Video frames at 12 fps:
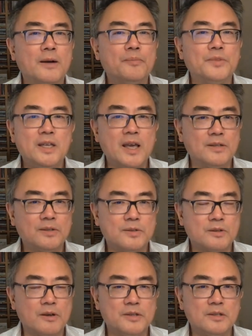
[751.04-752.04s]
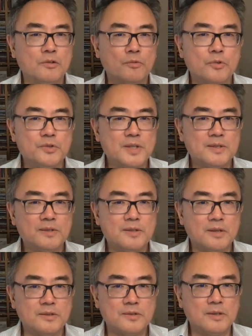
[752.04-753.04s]
the exercise that the rules
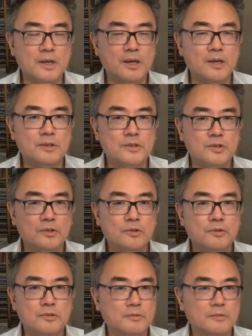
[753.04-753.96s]
exist to